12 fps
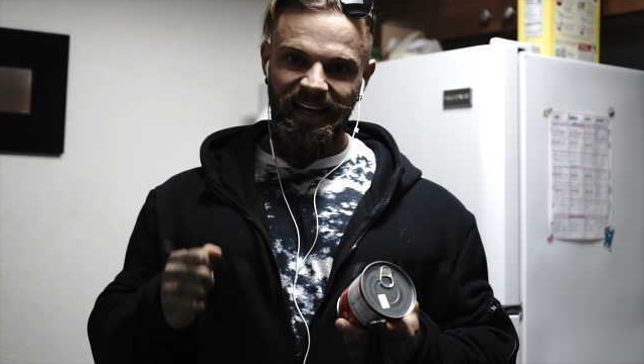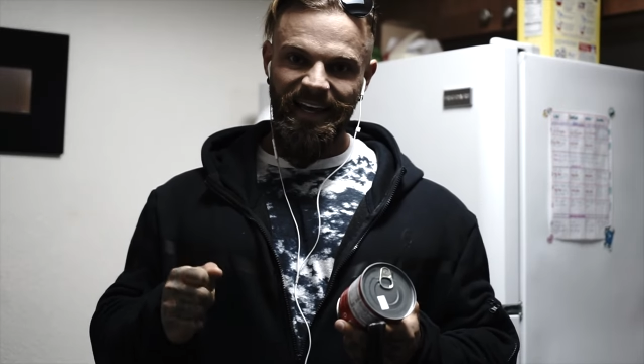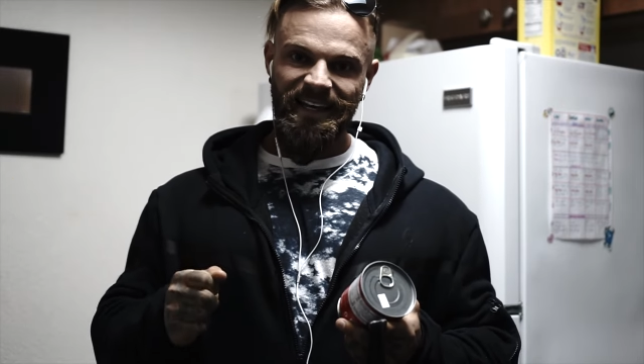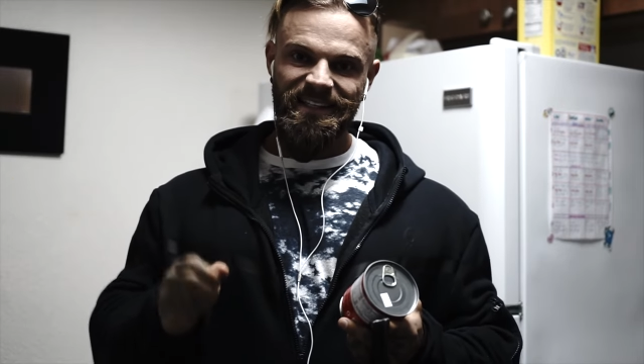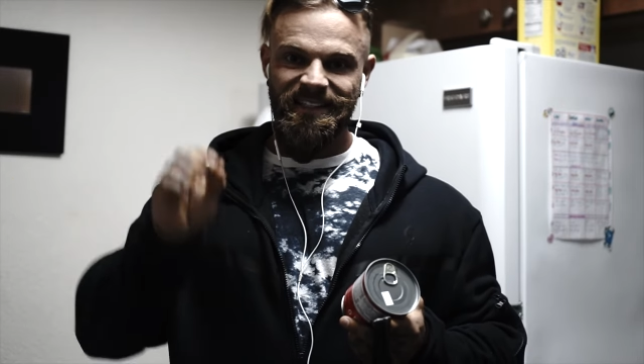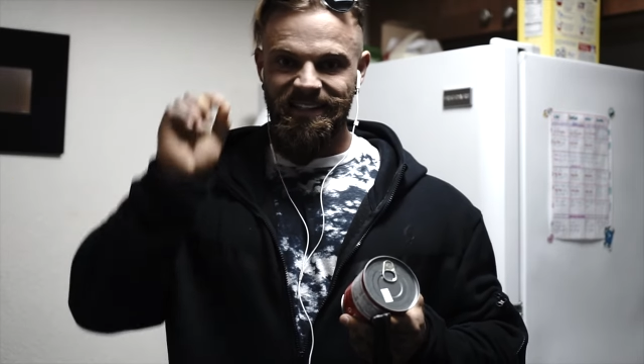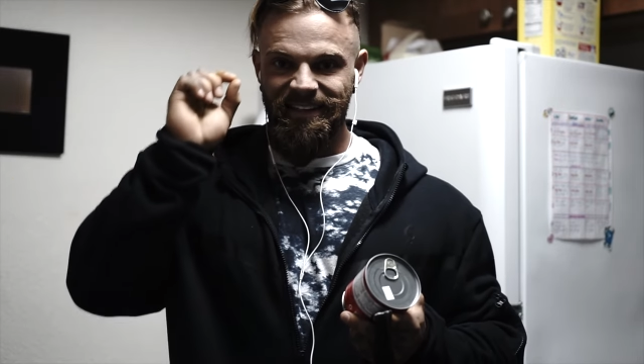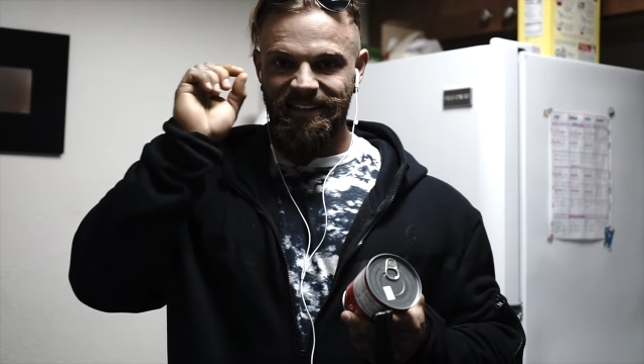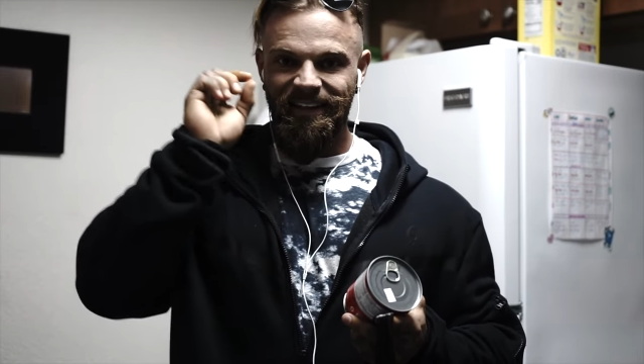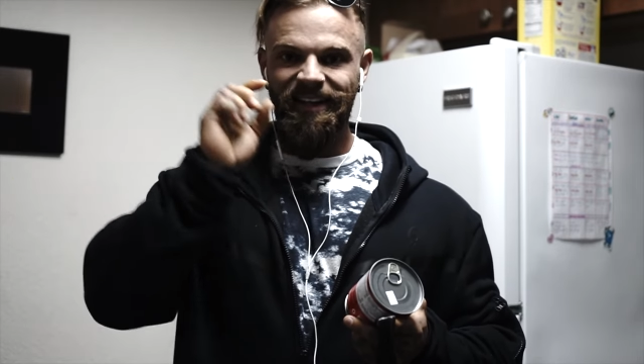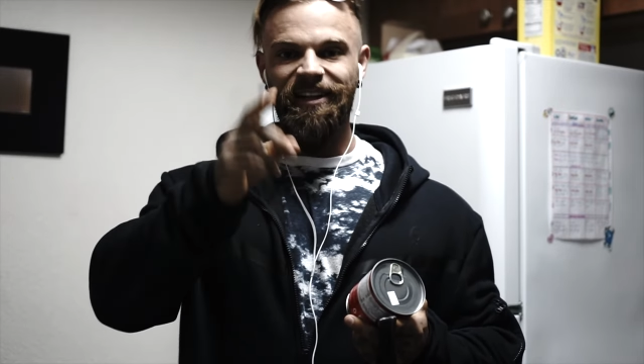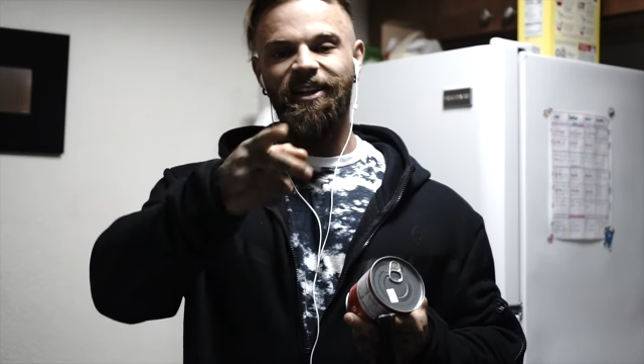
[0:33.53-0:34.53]
is
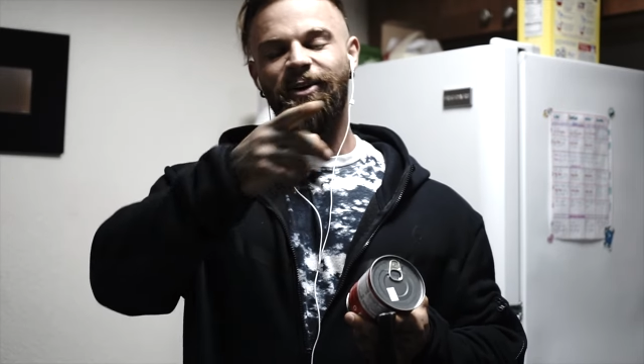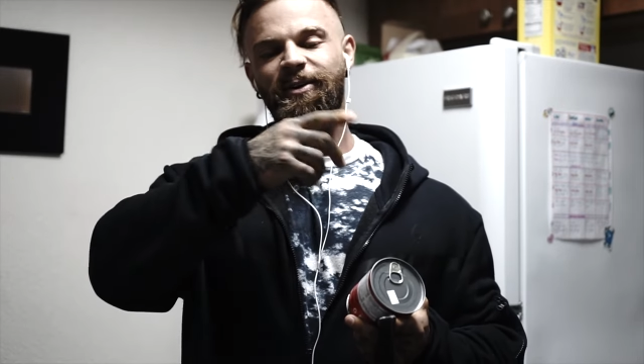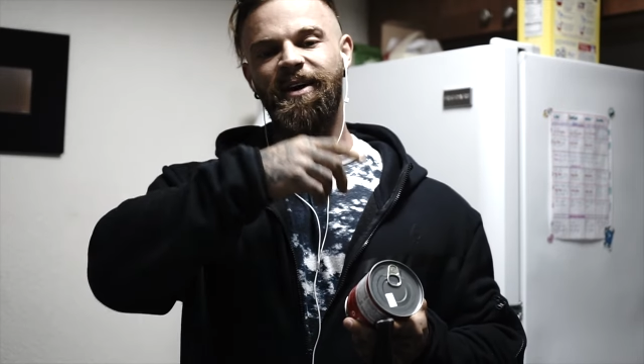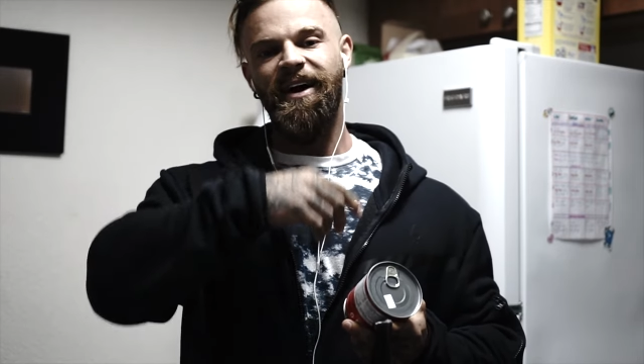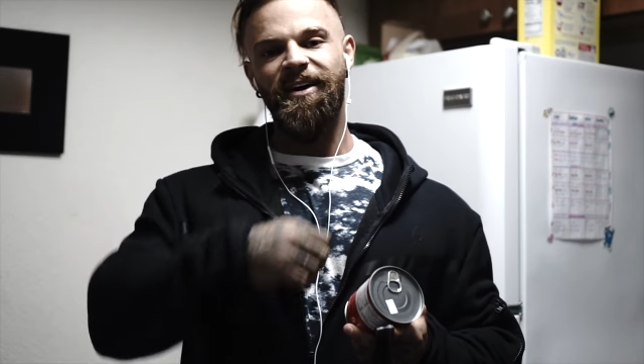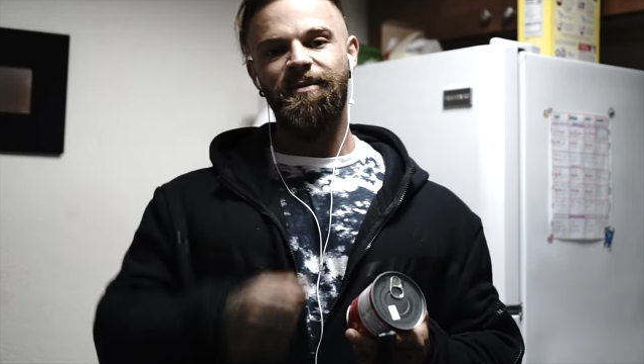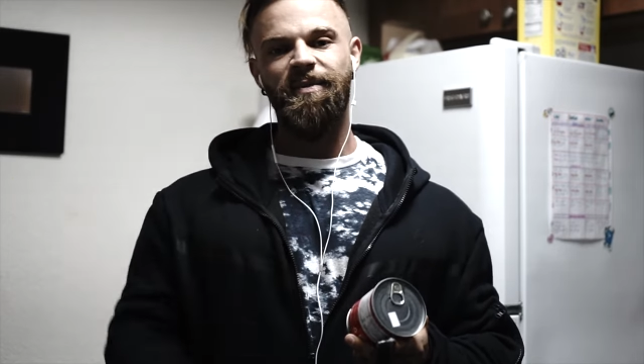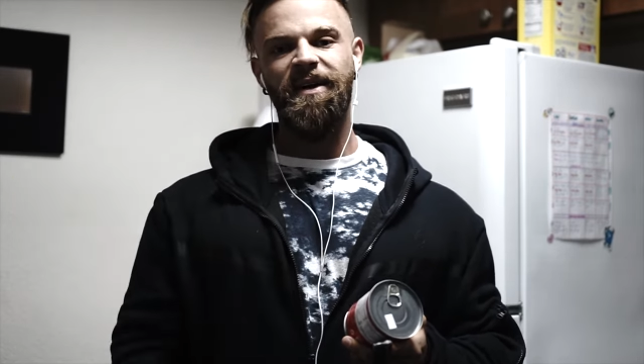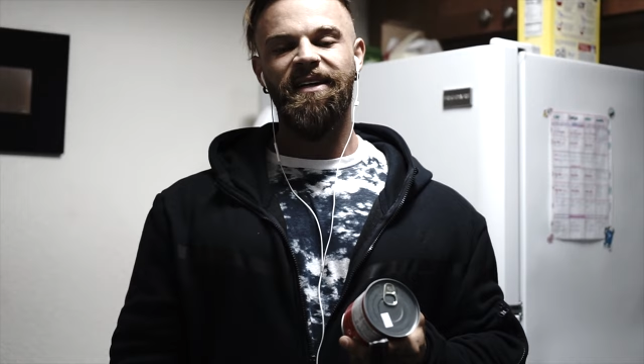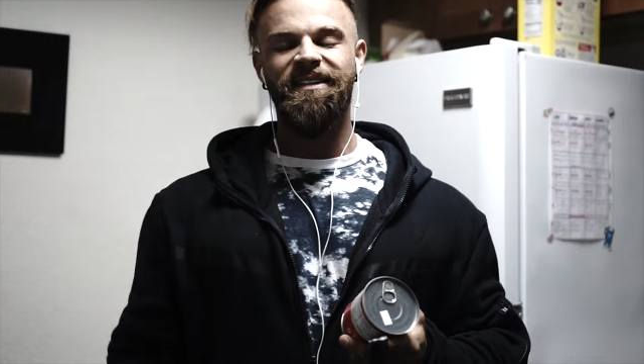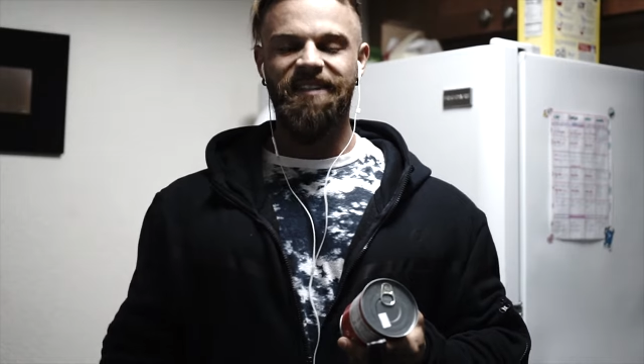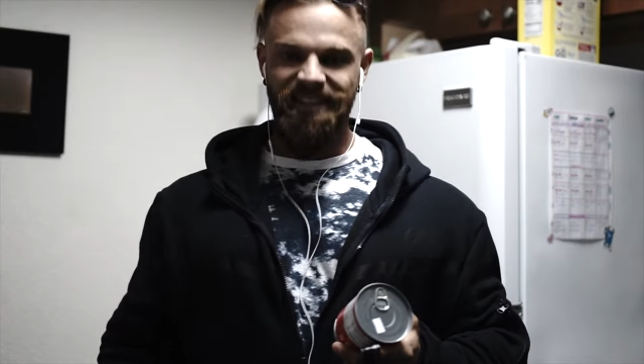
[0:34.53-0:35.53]
low carb
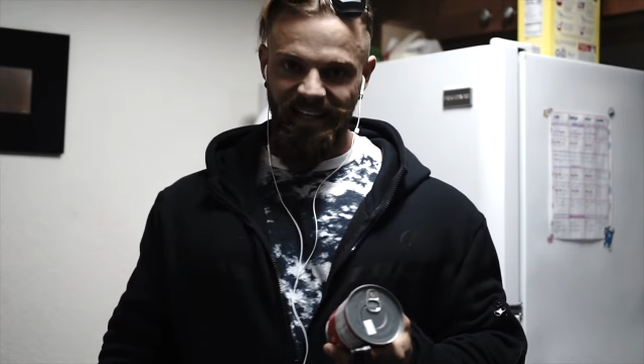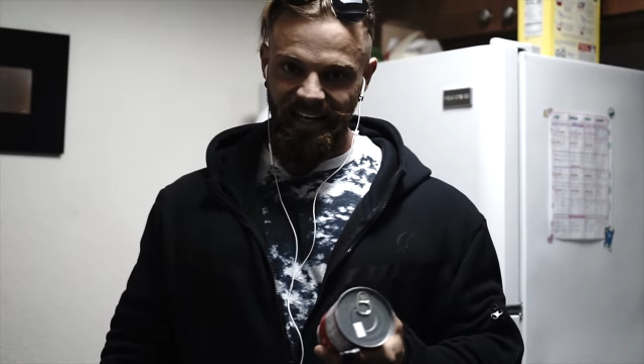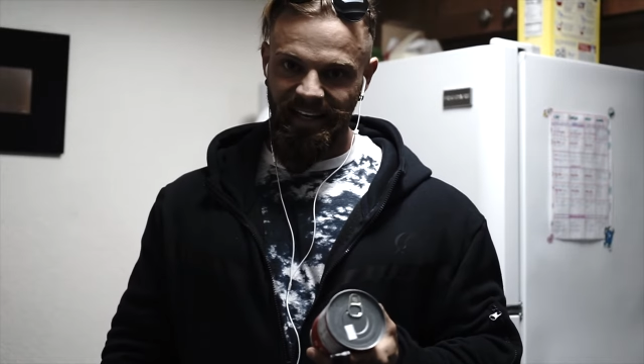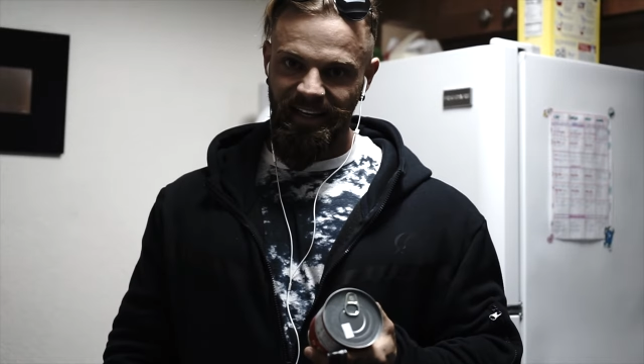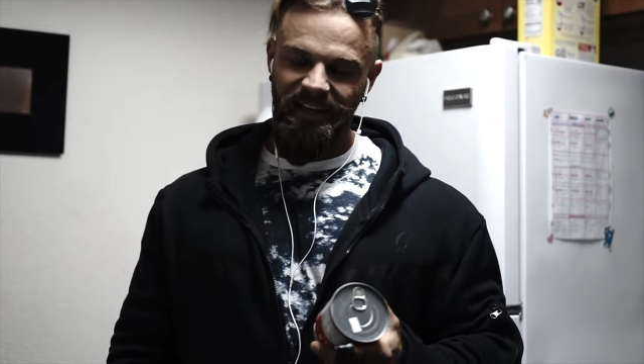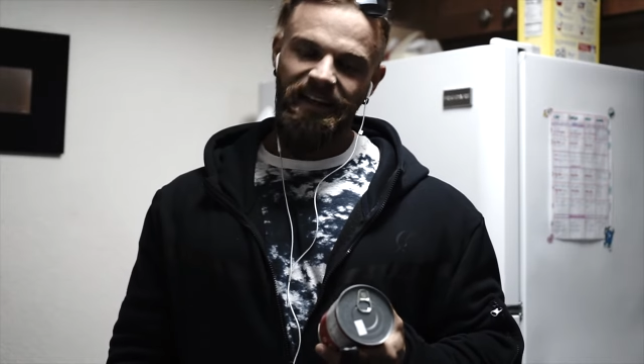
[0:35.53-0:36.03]
day